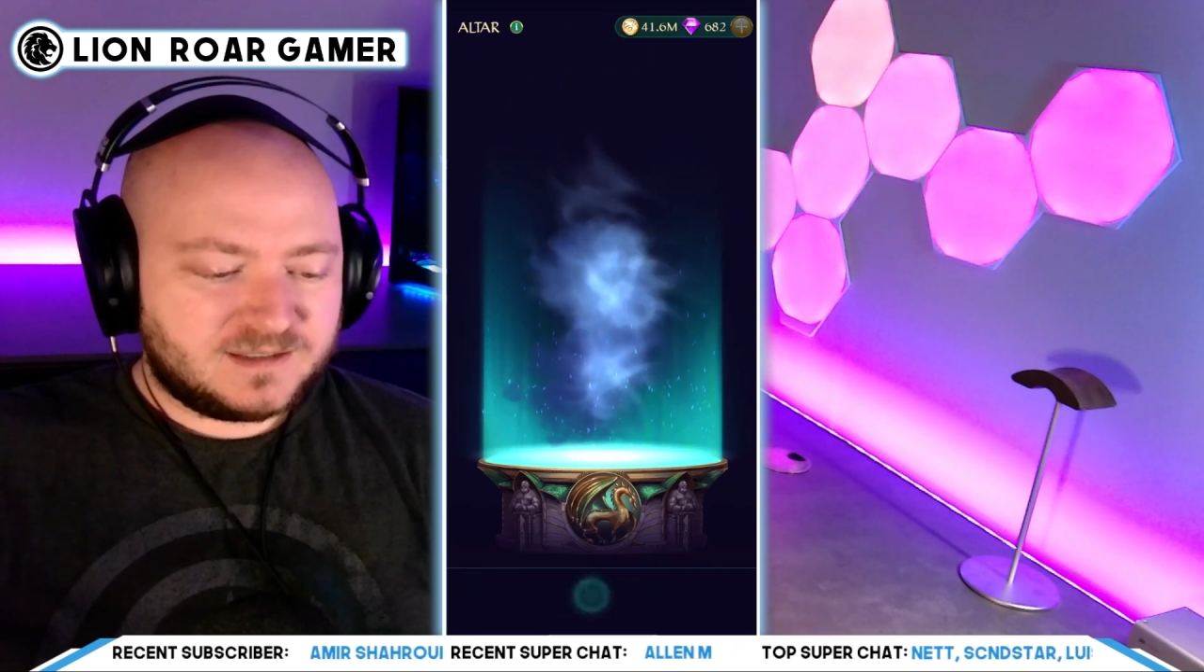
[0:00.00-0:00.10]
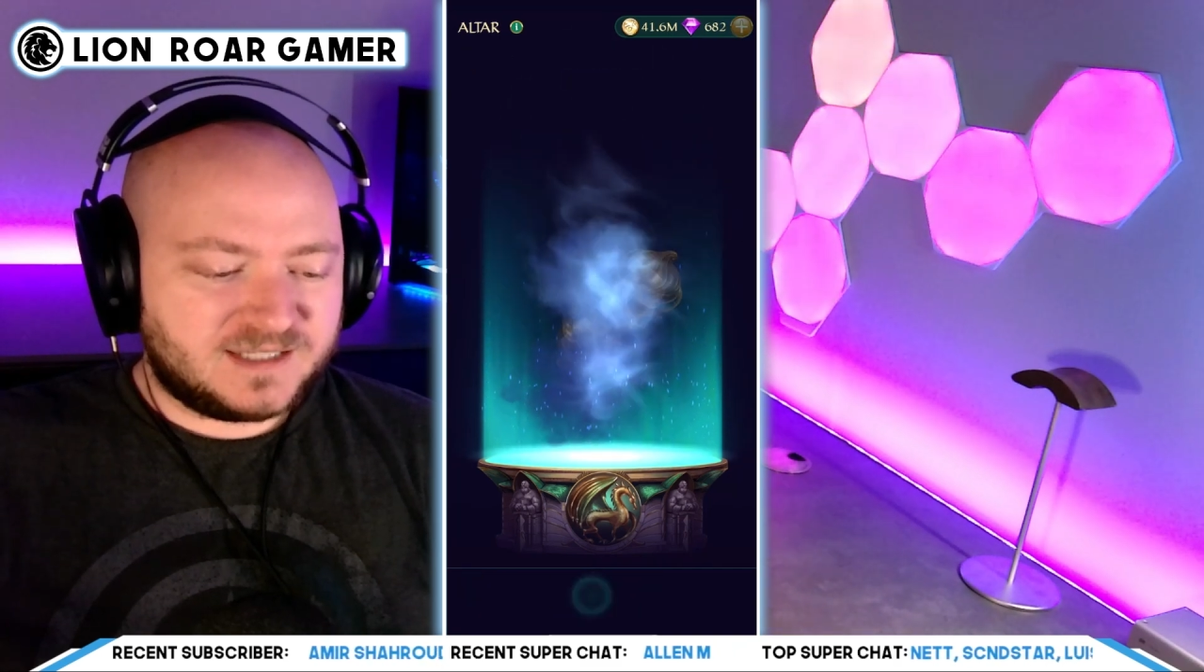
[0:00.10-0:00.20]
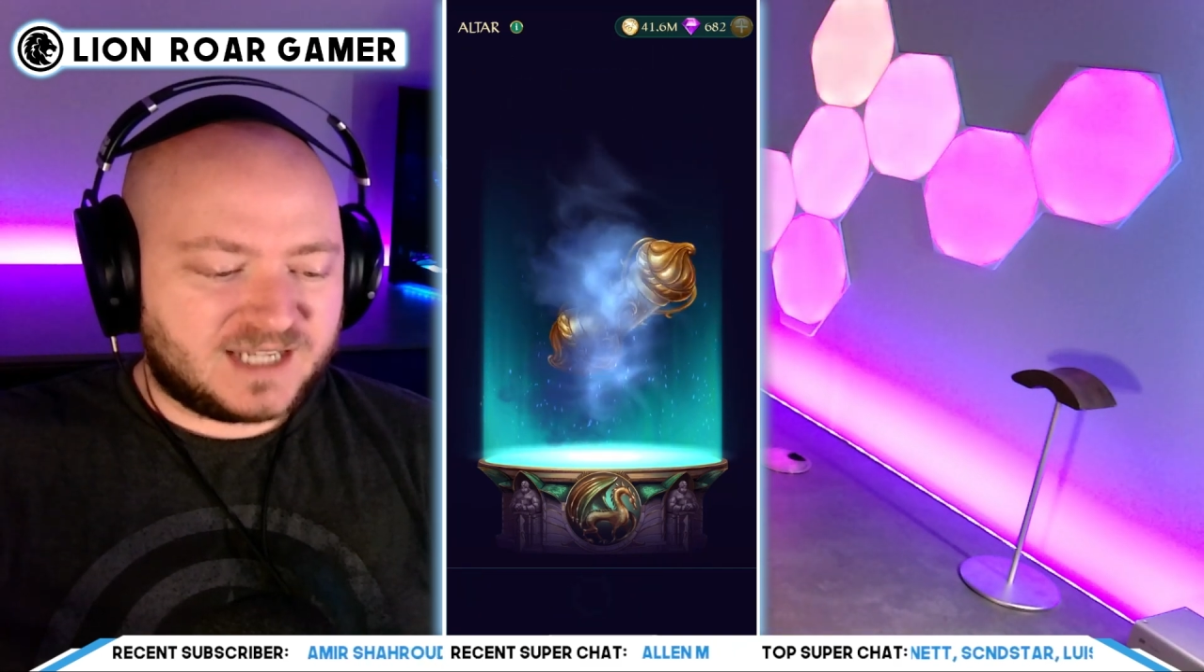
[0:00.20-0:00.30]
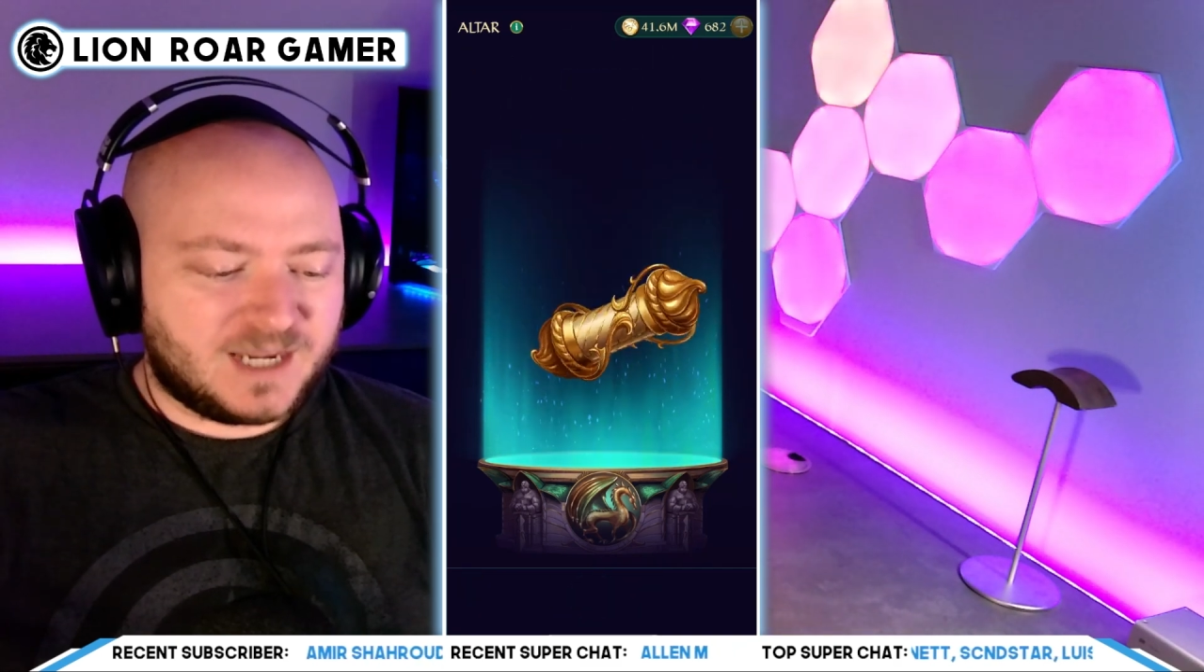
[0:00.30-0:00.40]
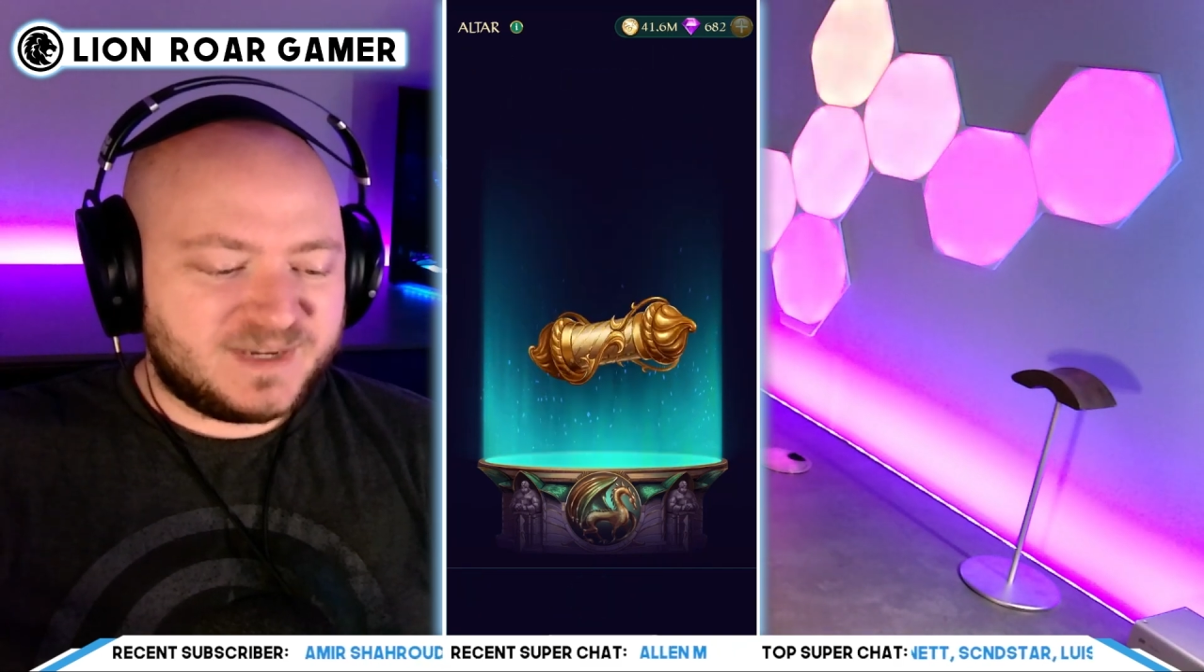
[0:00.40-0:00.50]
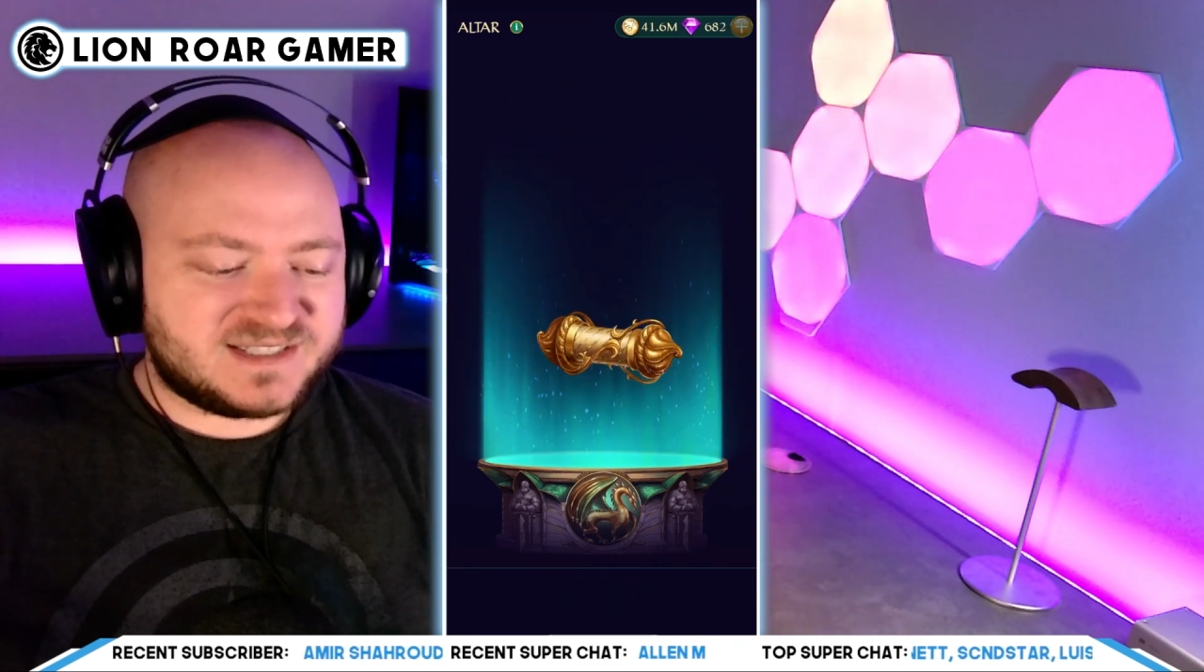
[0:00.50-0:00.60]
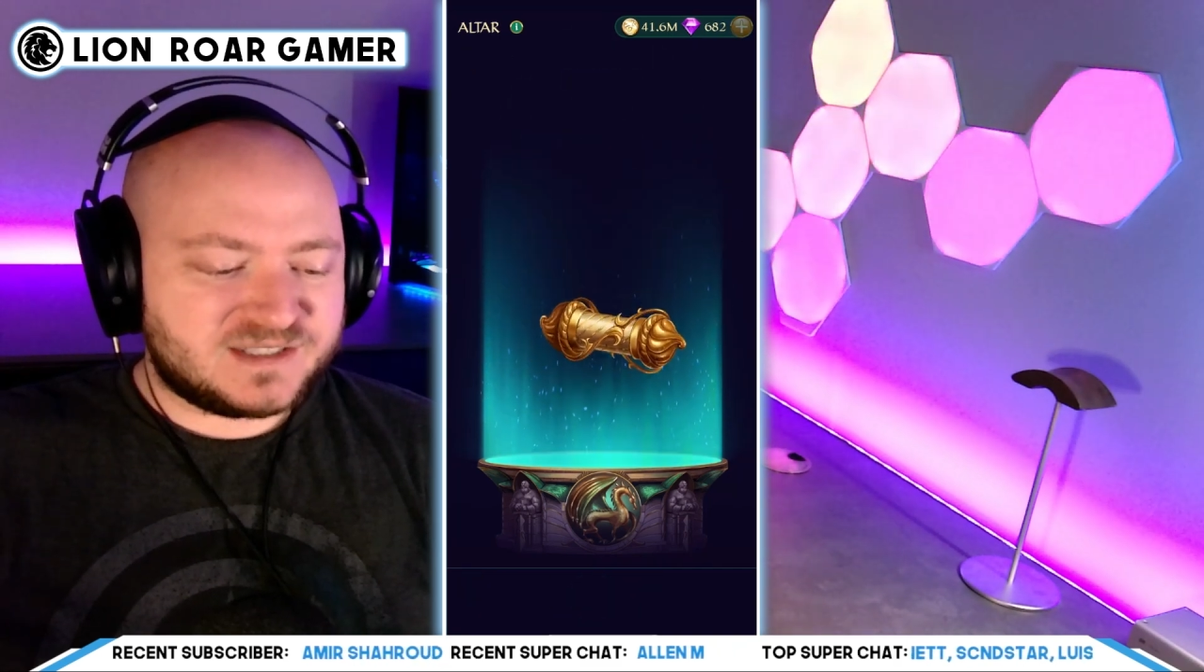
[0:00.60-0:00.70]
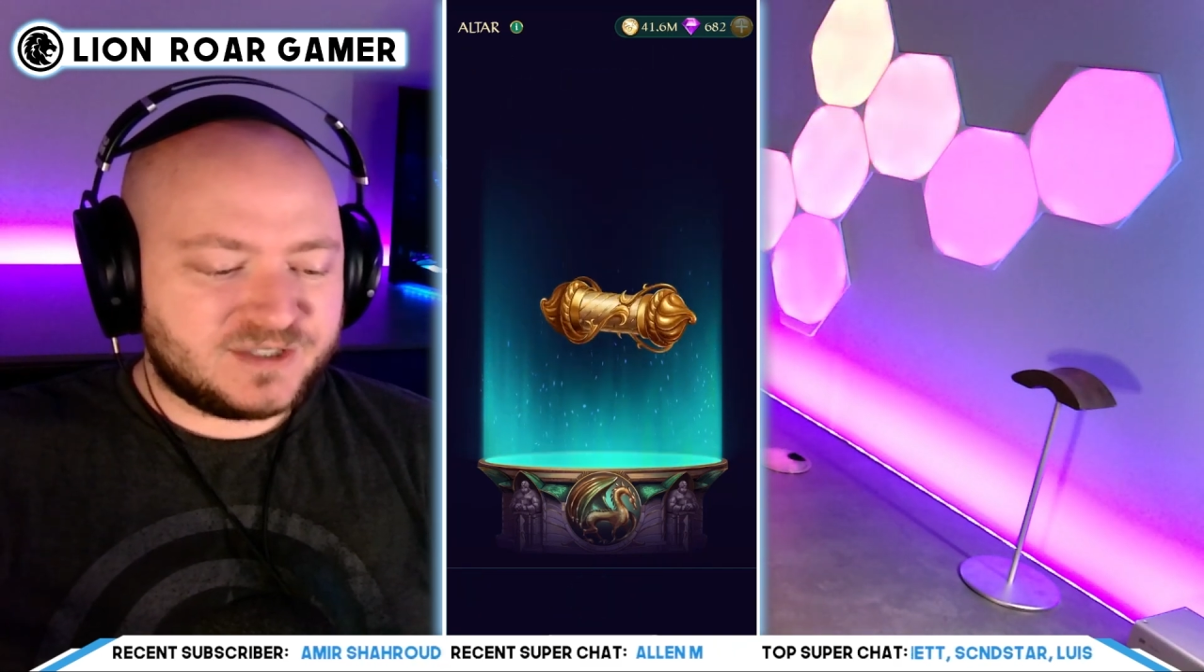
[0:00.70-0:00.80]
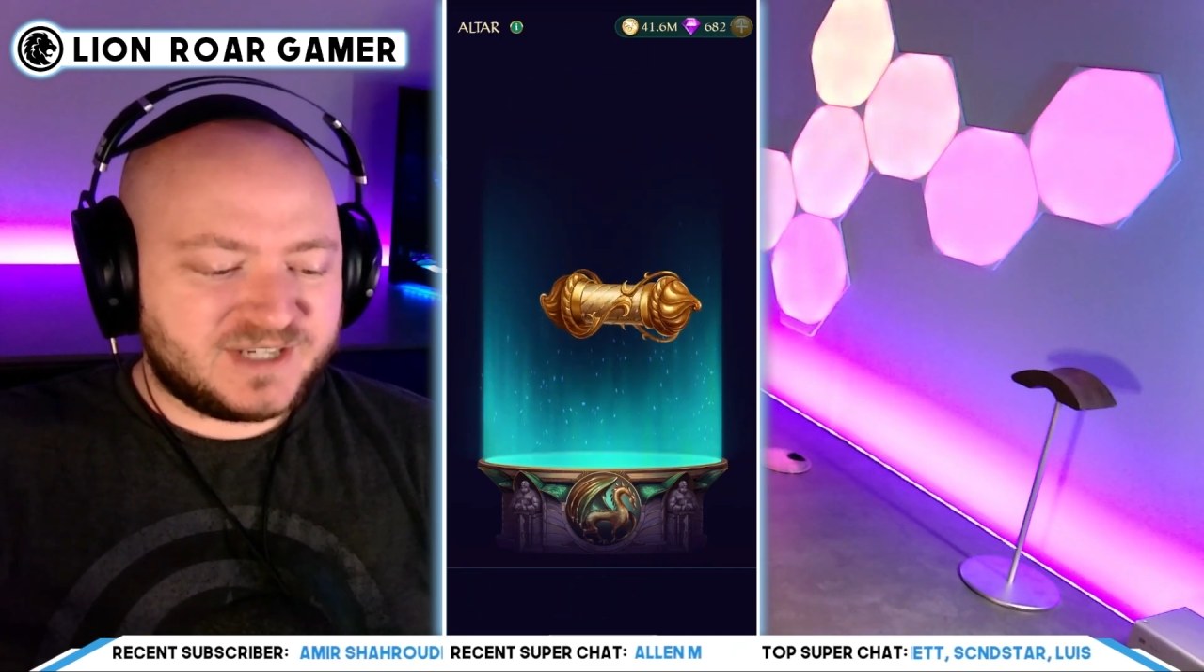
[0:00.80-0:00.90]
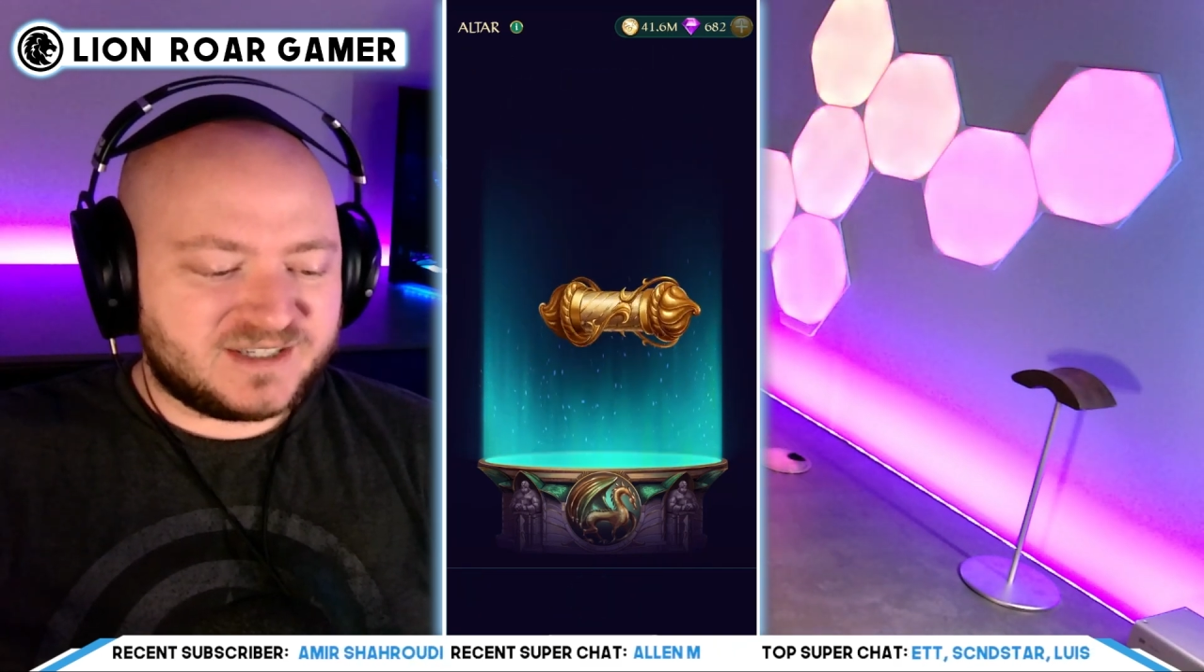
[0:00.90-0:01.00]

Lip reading: Like, I might slow